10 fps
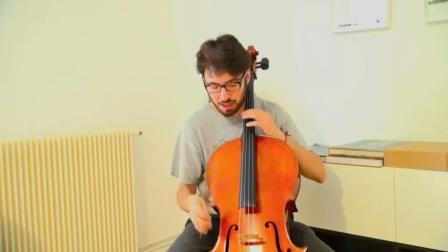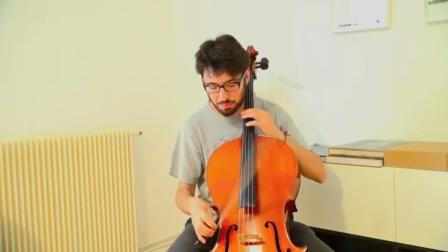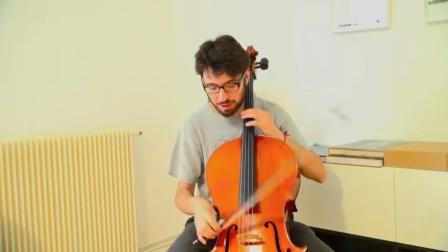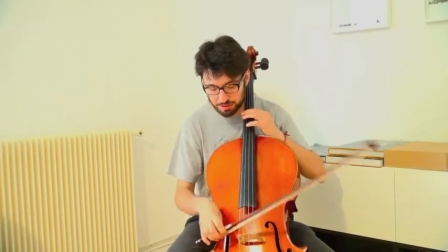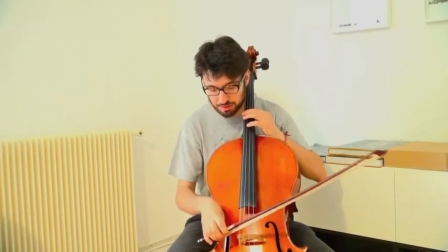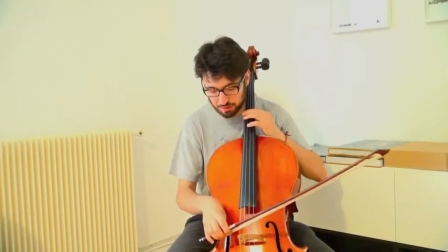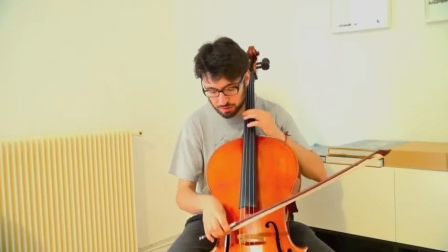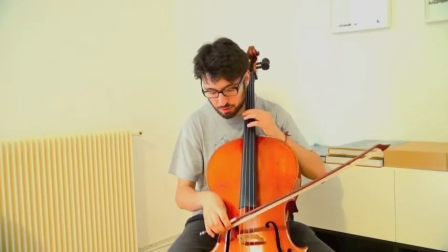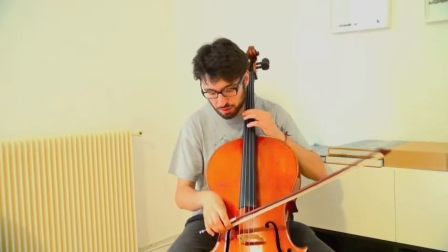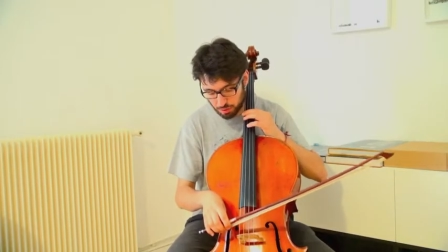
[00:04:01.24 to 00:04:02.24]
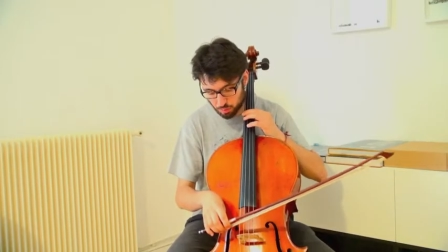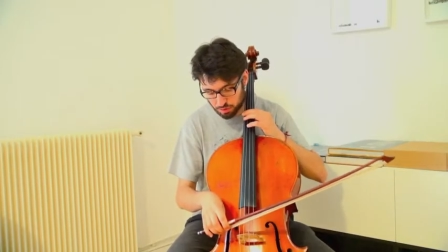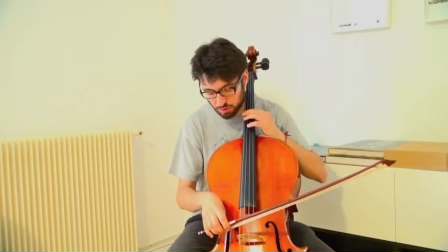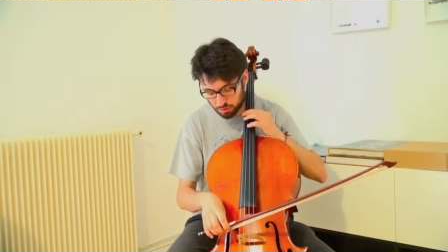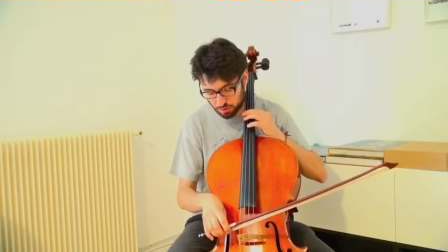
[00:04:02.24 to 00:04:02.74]
But so I
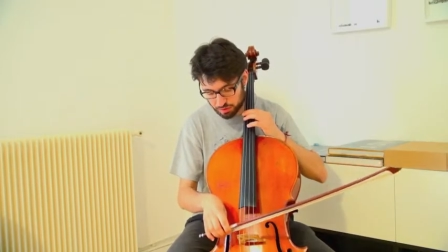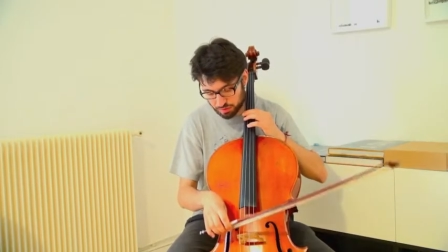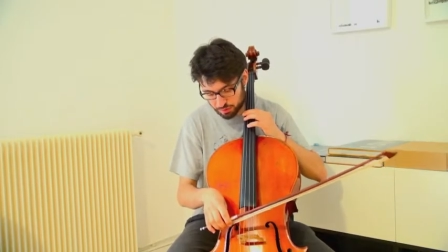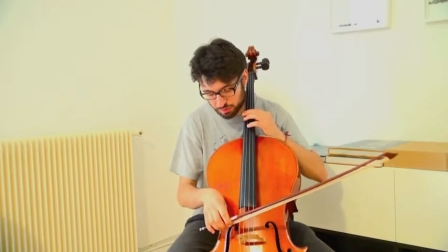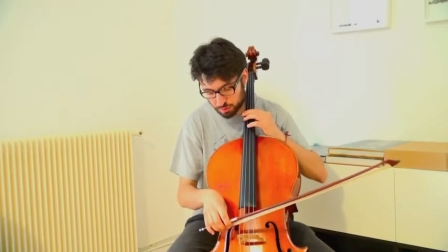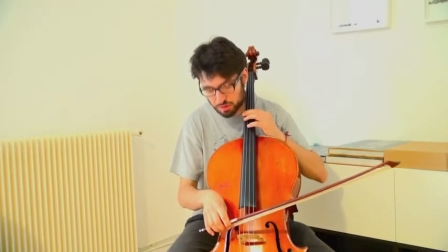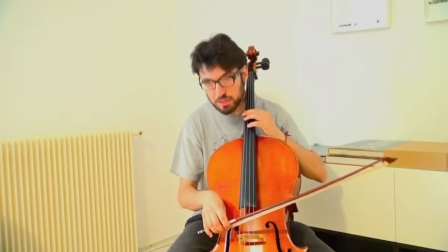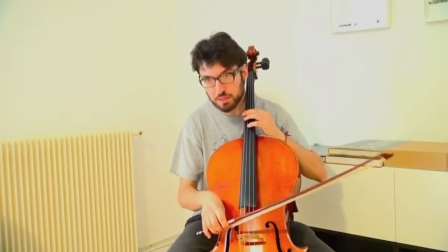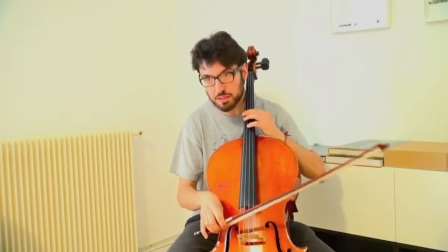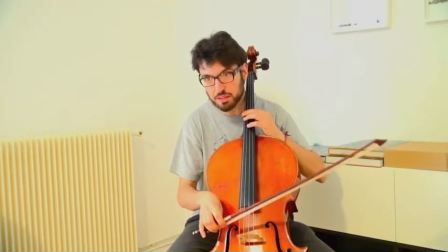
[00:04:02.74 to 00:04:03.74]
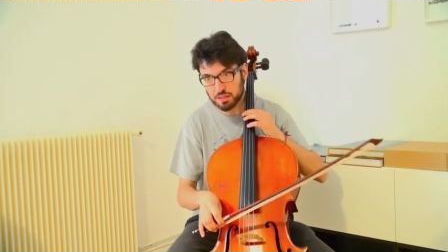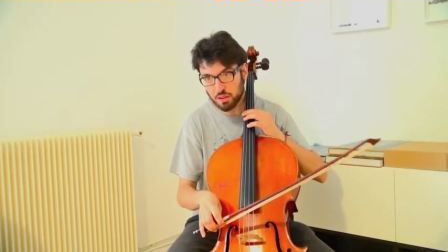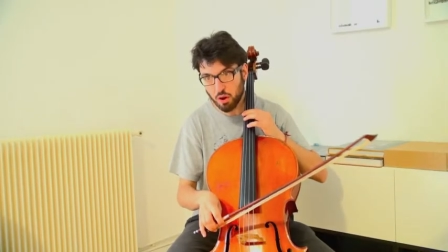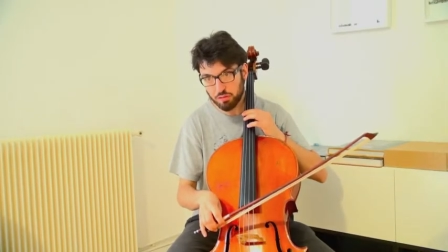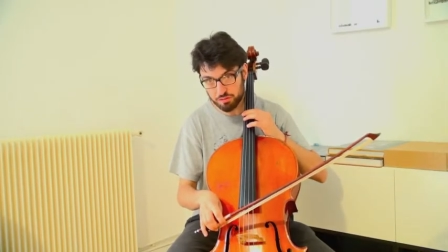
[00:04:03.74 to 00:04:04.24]
would go just a few
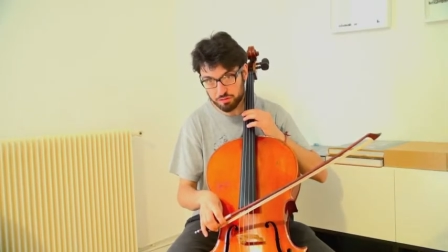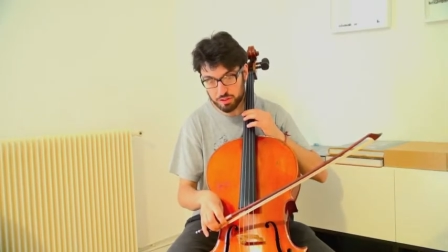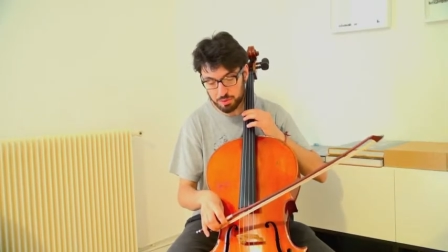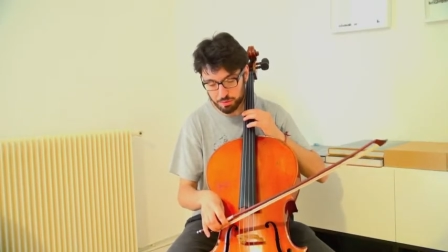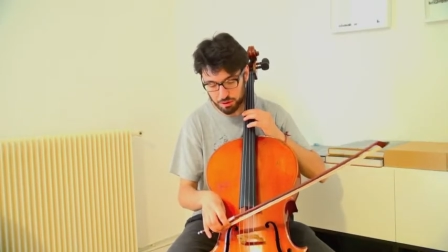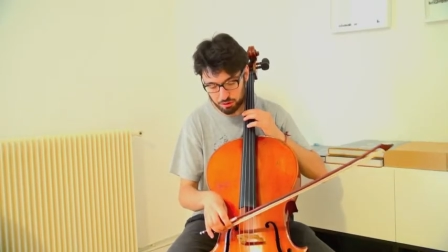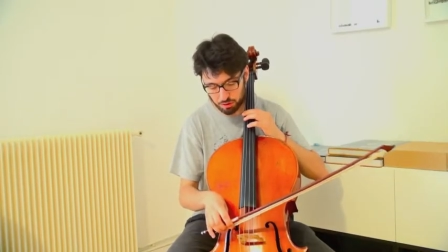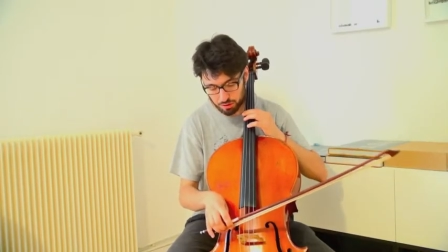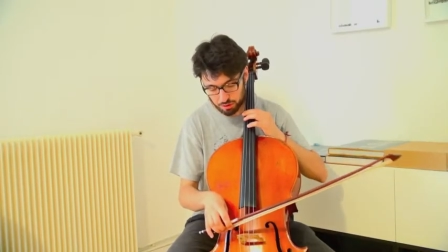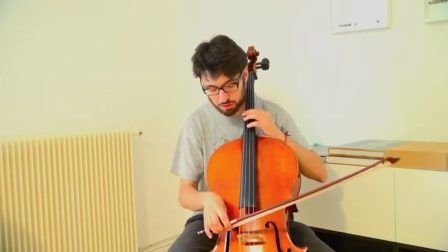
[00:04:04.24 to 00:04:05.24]
centimeters off the bridge,